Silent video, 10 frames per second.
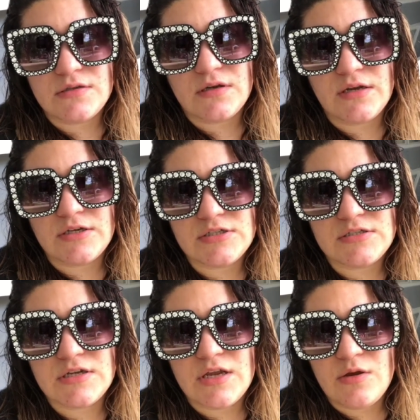And I
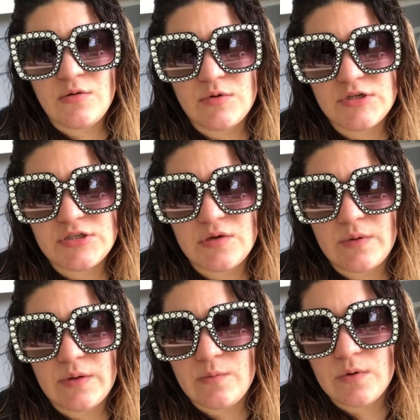just wish that
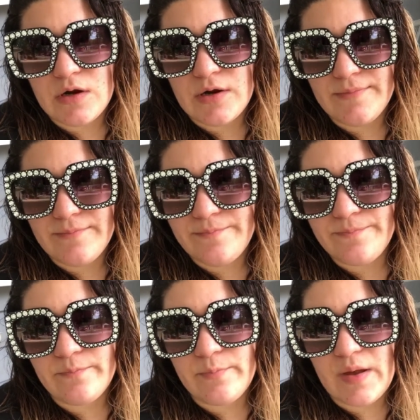we were,
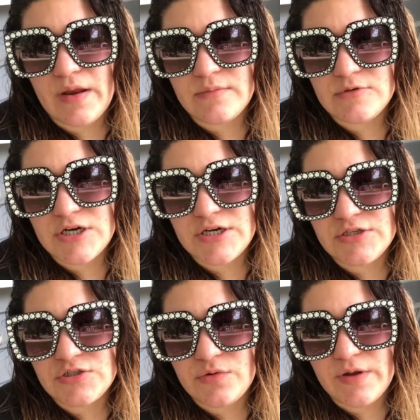but I'm trying to
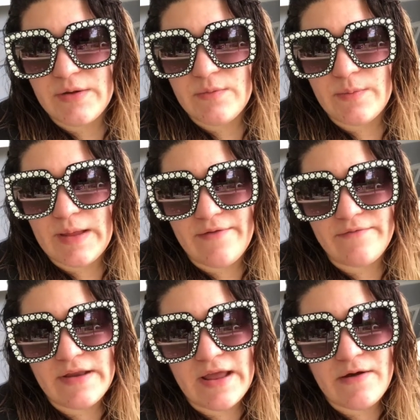enjoy it, what we
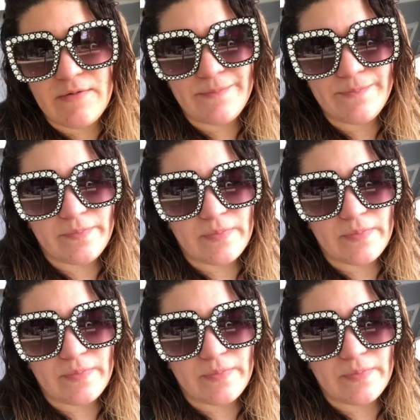have now.